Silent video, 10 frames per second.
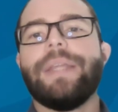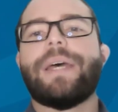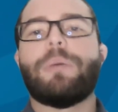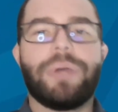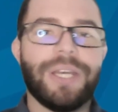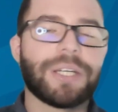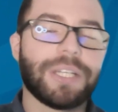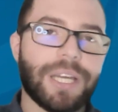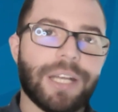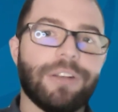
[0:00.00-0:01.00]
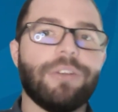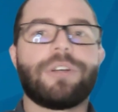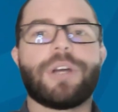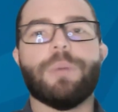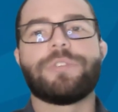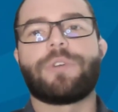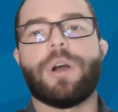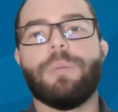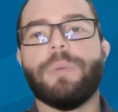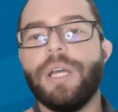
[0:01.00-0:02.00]
That pink again comes
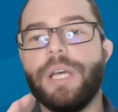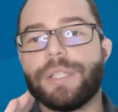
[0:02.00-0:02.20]
from